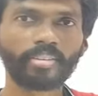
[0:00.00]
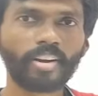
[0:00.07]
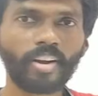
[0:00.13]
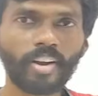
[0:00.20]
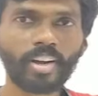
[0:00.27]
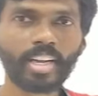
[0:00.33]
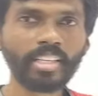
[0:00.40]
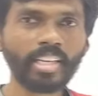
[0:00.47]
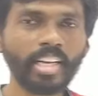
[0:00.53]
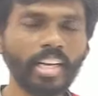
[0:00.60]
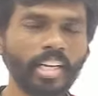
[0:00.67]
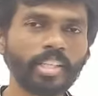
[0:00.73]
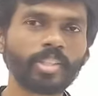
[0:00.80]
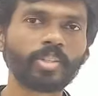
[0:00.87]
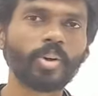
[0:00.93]
Alright,
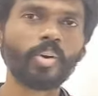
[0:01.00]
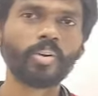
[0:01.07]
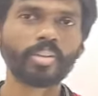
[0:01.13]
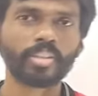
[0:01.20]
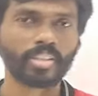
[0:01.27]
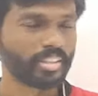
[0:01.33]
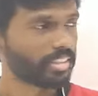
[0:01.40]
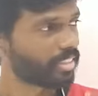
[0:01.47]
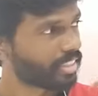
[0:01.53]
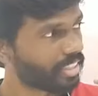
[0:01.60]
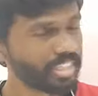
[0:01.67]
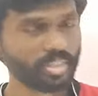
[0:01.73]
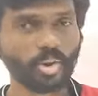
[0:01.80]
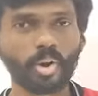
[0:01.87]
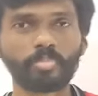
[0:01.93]
so
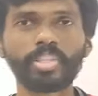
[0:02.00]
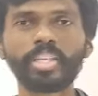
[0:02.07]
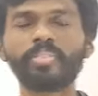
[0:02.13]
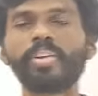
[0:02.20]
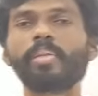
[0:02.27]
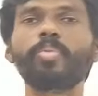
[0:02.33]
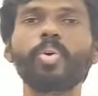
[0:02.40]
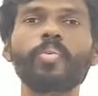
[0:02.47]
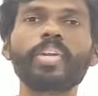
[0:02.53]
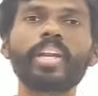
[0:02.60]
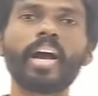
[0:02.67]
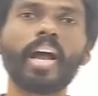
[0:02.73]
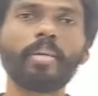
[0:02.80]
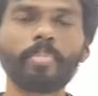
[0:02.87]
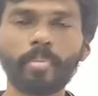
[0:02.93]
this object will move in a
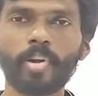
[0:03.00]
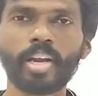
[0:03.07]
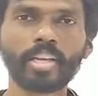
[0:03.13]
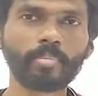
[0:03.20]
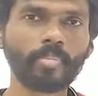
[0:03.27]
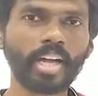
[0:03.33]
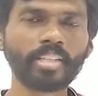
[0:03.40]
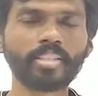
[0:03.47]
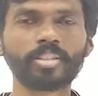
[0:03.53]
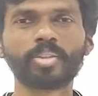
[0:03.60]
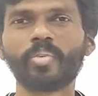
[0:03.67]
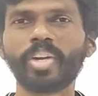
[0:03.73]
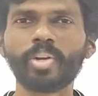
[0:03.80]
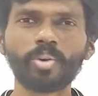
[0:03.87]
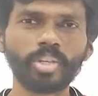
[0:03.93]
hyperbolic path, so
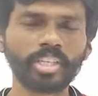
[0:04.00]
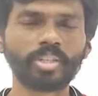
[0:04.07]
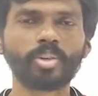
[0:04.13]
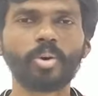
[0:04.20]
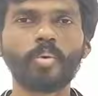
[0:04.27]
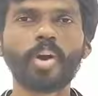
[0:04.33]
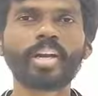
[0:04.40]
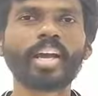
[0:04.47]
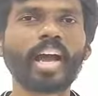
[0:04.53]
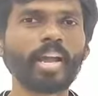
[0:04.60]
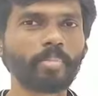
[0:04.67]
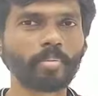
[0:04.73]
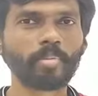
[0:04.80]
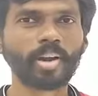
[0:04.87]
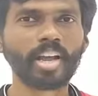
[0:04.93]
we don't need to know what a
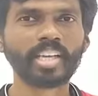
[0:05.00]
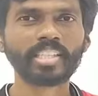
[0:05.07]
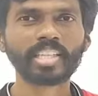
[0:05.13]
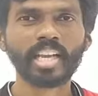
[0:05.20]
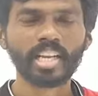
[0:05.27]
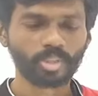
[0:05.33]
hyperbola is.